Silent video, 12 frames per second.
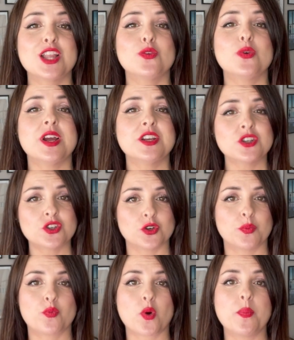To
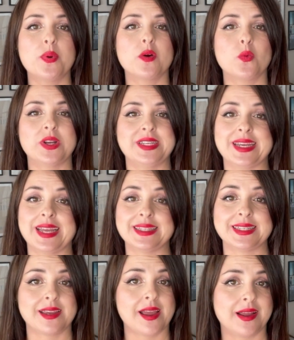ensure proper wedding
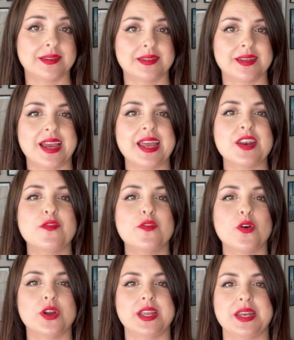etiquette and
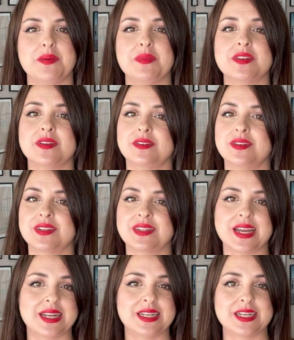avoid any
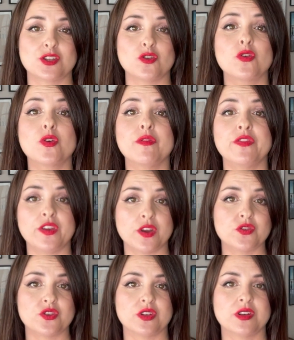misunderstandings or
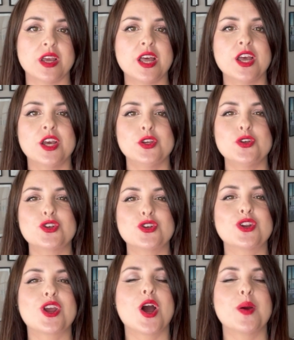confusion, you
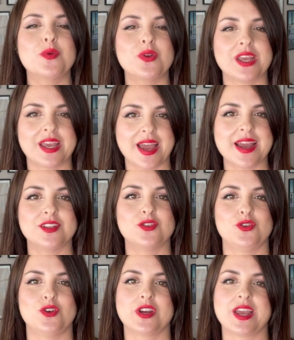should communicate
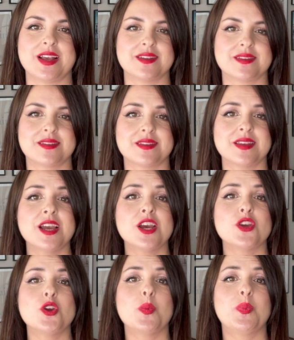to your guests
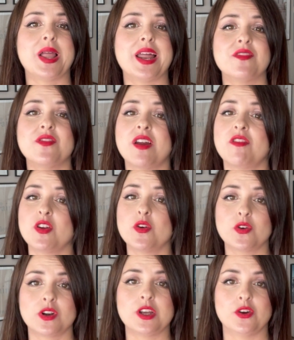your plan very
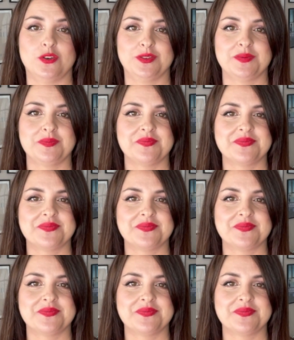early on.